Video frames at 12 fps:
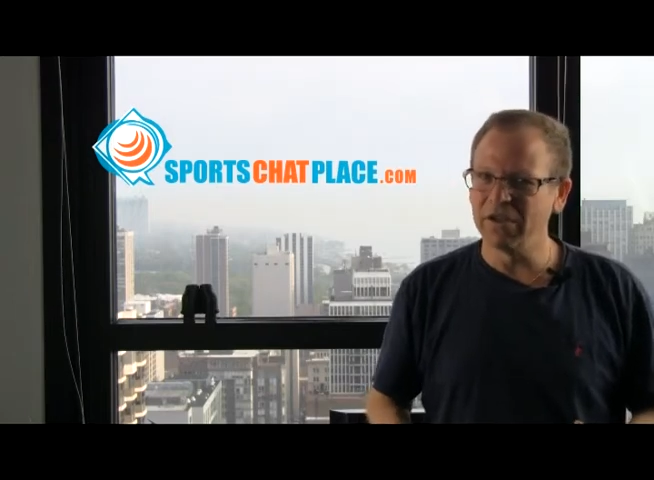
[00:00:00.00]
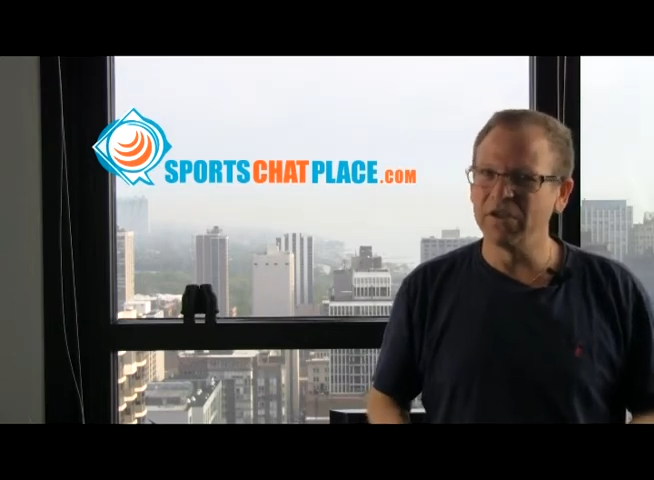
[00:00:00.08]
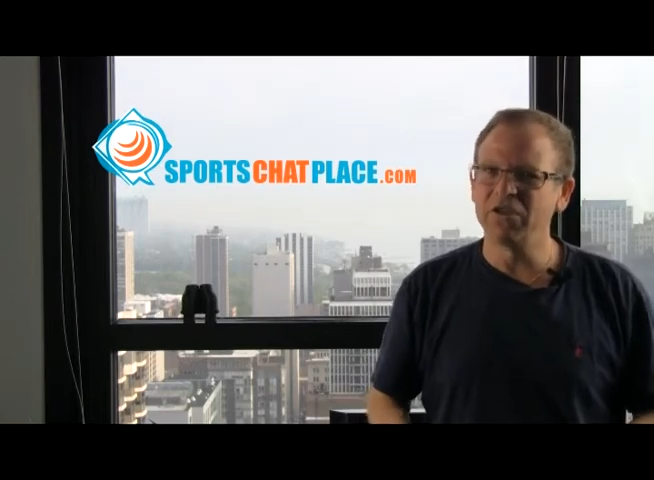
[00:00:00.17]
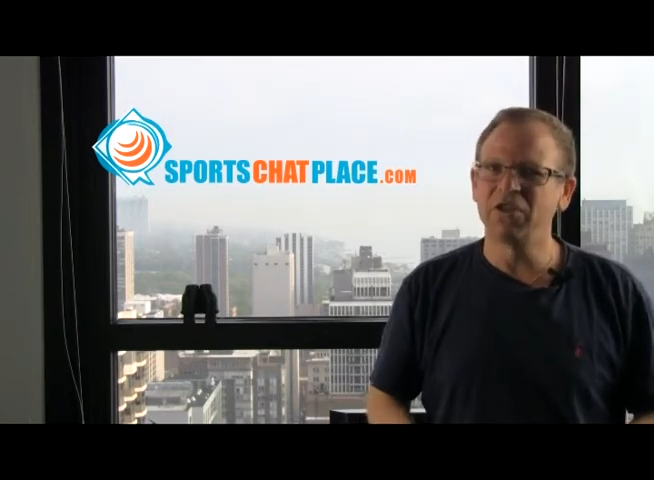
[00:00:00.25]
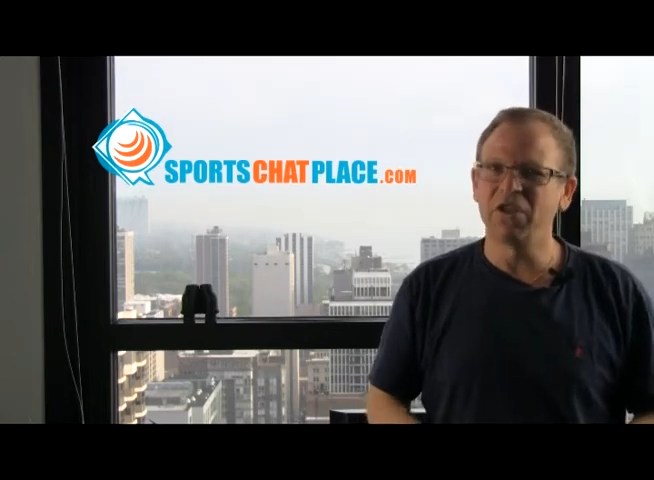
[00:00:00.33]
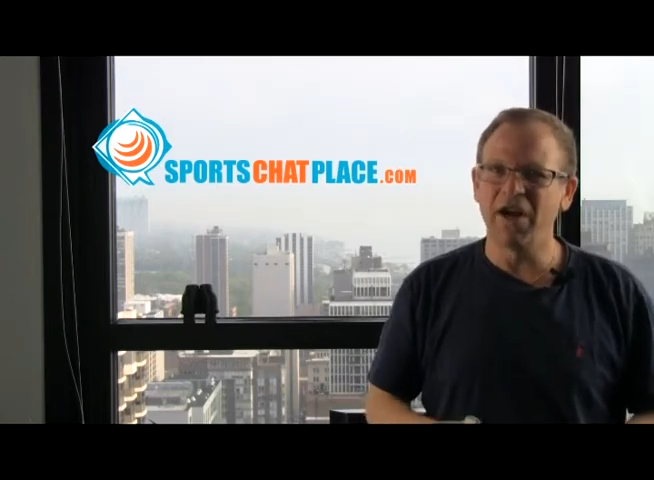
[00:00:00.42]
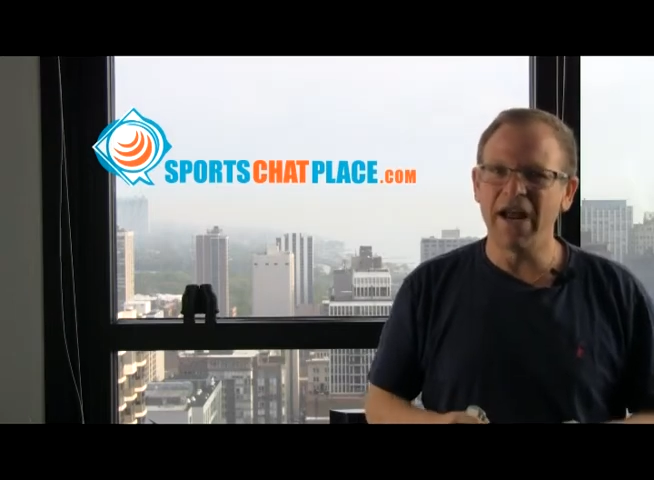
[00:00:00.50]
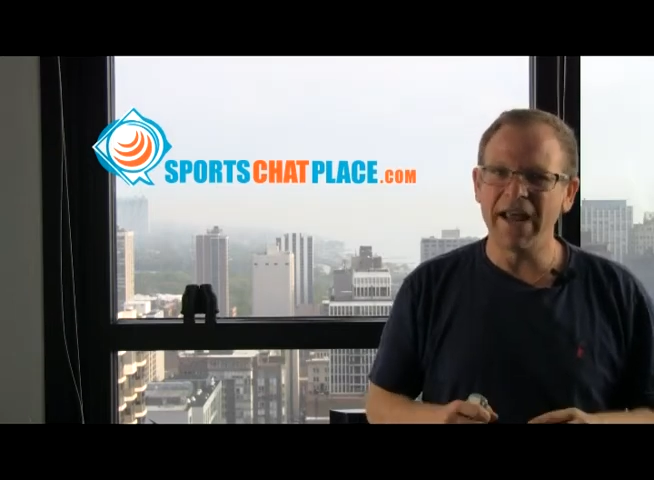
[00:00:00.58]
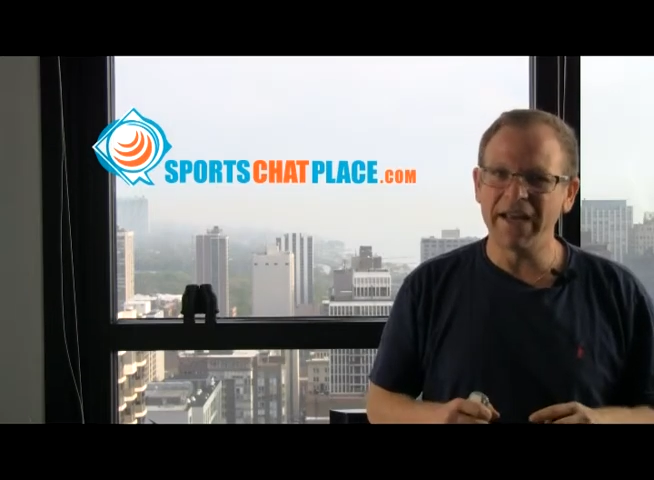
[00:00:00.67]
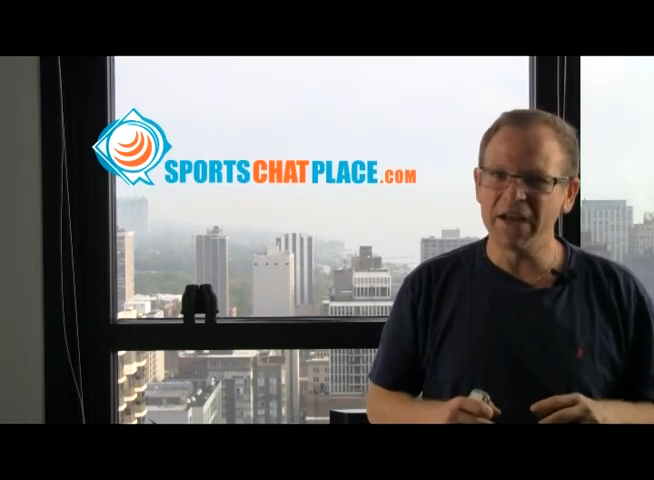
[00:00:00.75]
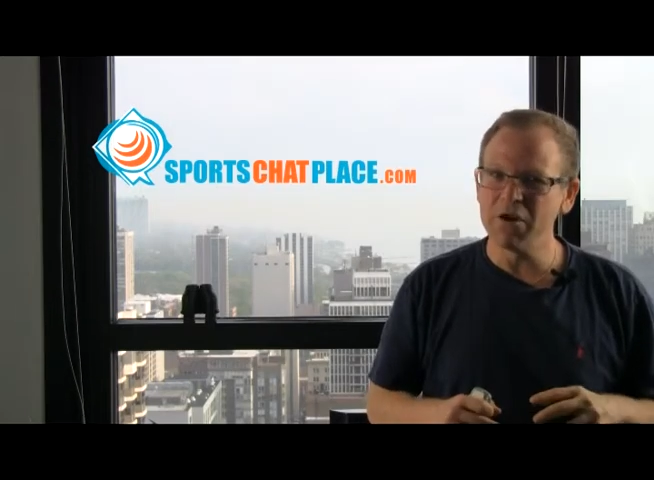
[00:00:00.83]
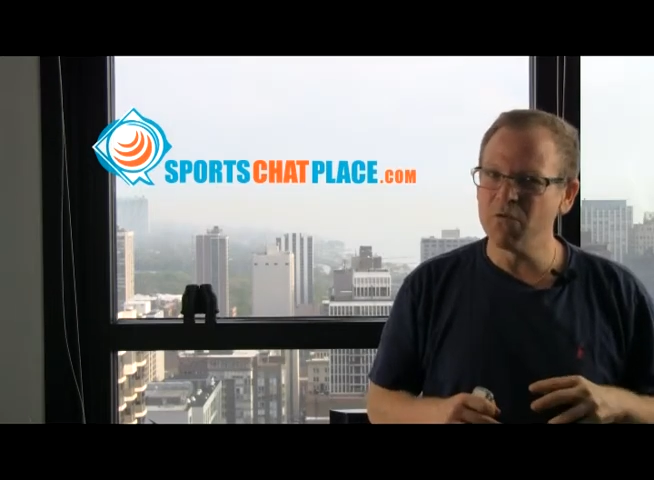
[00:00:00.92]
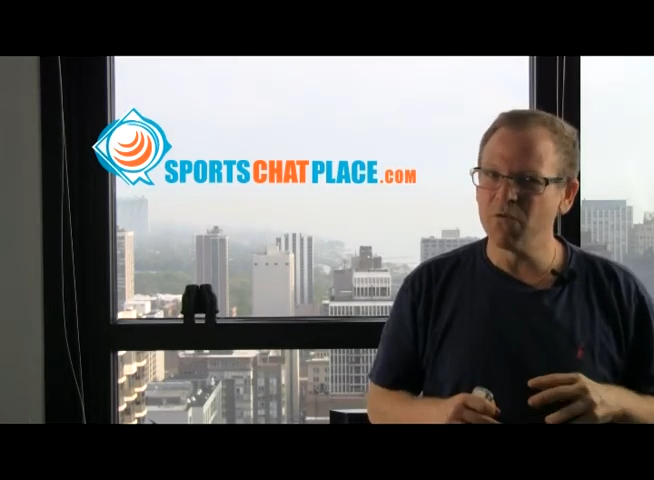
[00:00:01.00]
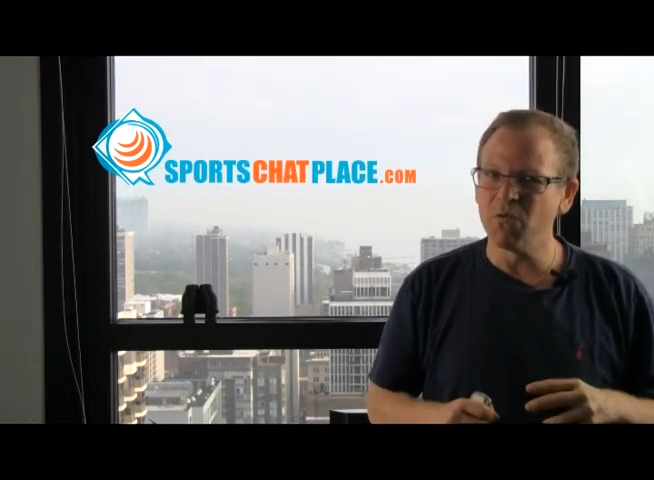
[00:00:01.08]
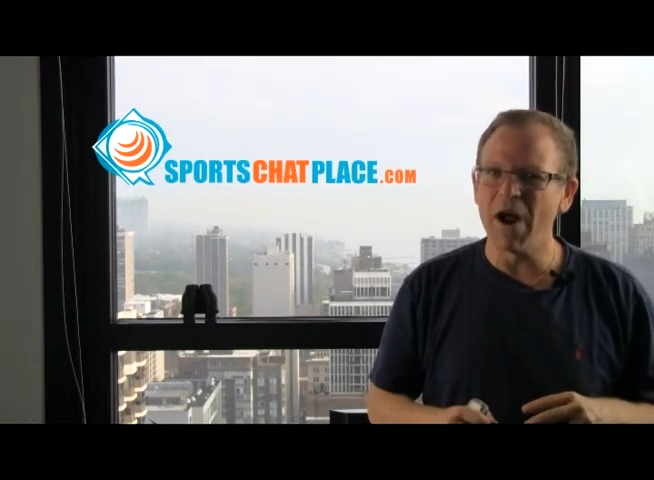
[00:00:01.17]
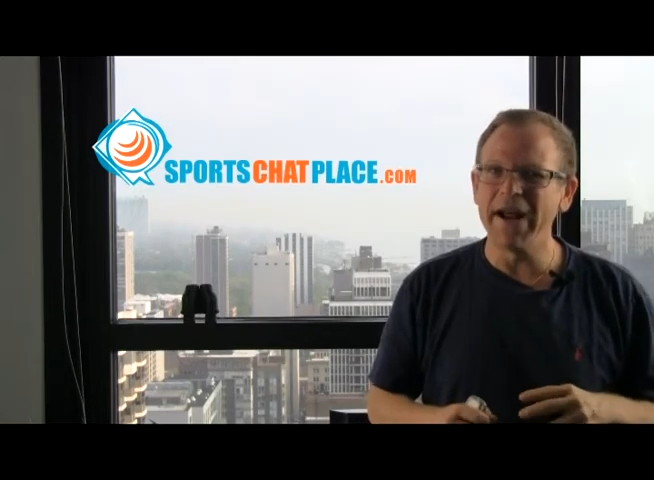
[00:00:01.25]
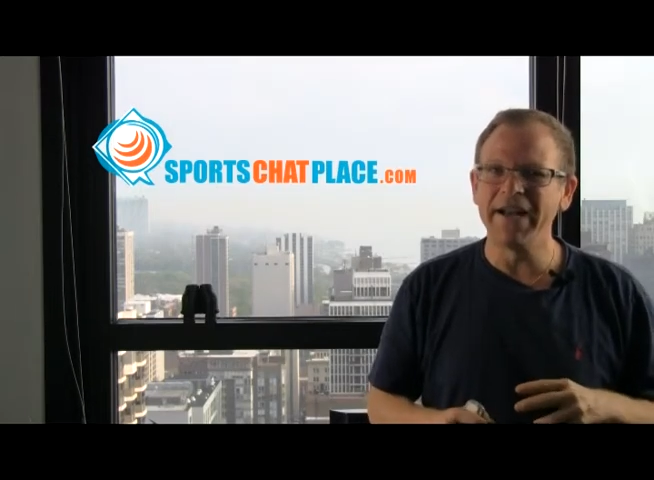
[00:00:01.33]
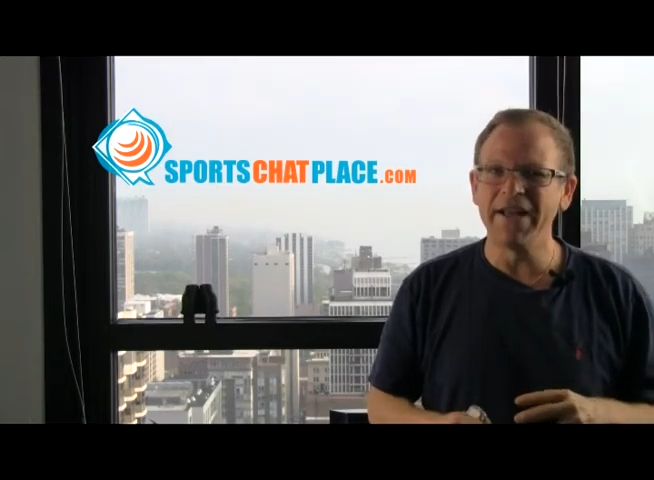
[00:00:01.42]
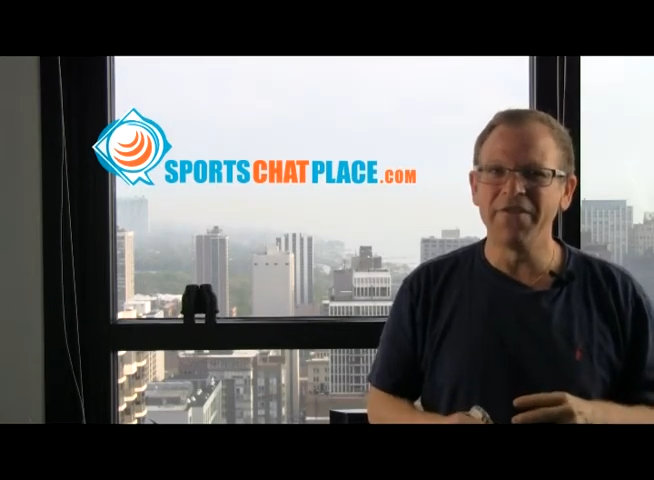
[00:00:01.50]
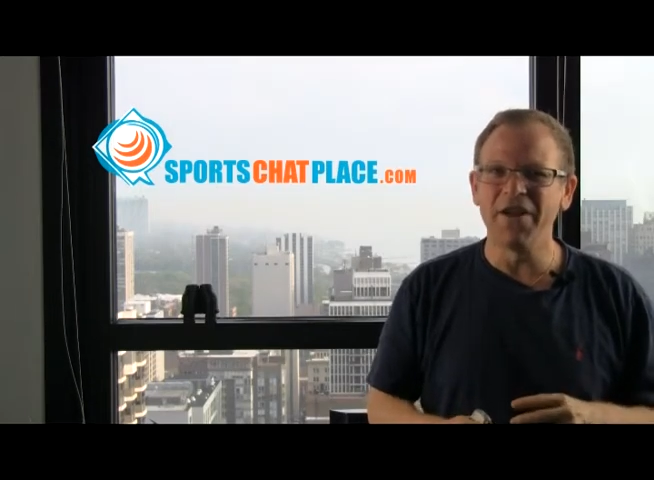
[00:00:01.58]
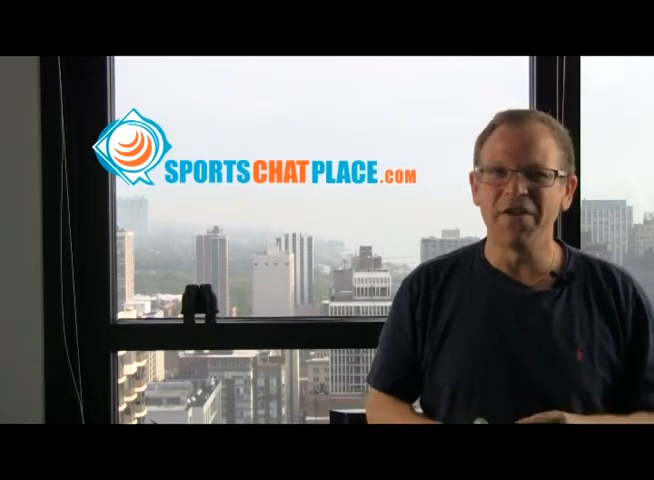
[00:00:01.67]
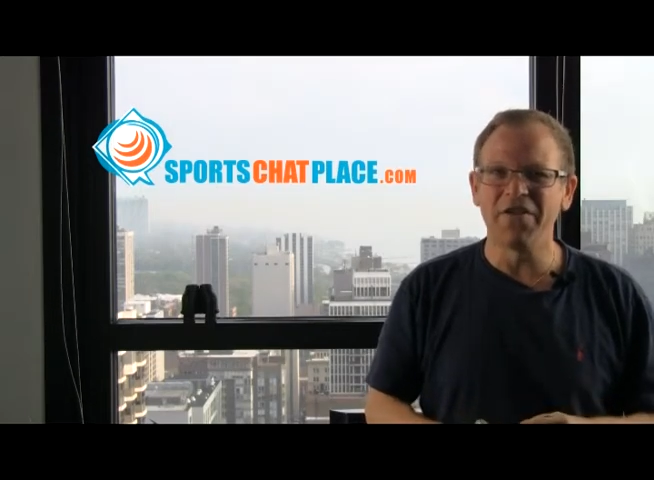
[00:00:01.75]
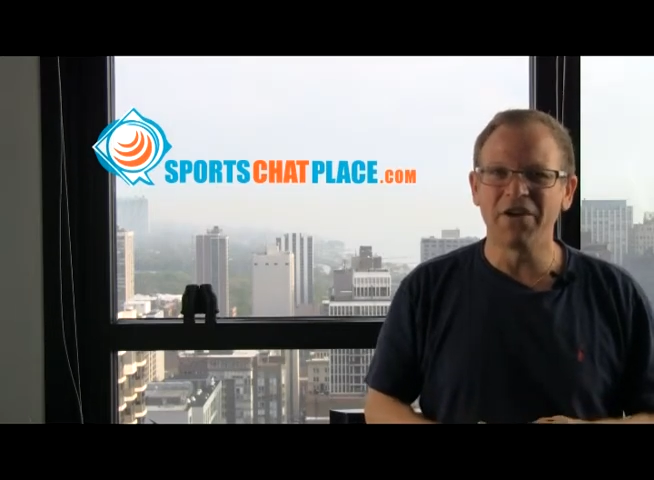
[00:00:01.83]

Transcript: They're hanging right in there.